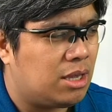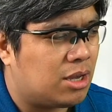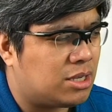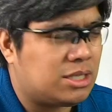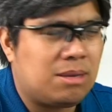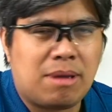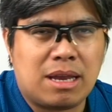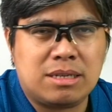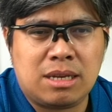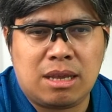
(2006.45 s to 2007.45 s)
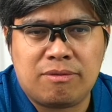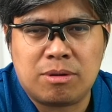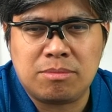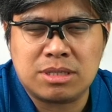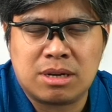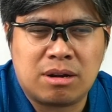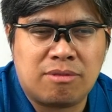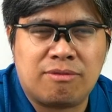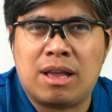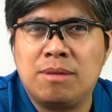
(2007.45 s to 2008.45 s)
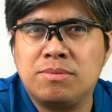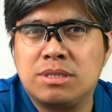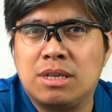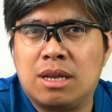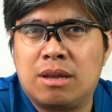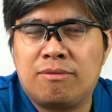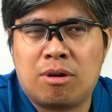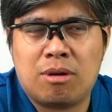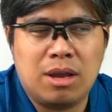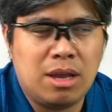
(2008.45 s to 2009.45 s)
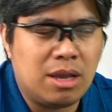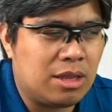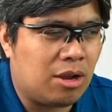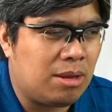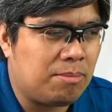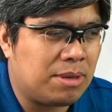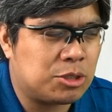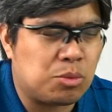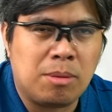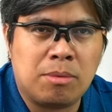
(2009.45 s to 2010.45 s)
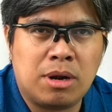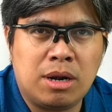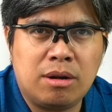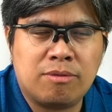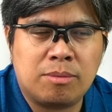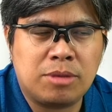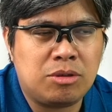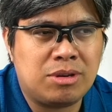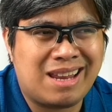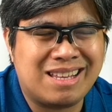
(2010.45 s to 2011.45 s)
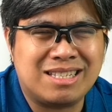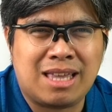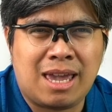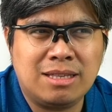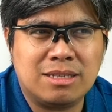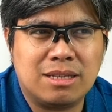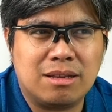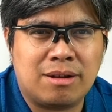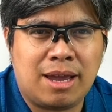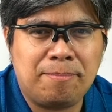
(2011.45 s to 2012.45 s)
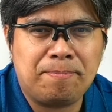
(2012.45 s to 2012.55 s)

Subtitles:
You can just imagine if you're Mr. Phelps, the Olympic swimmer from the United States, right?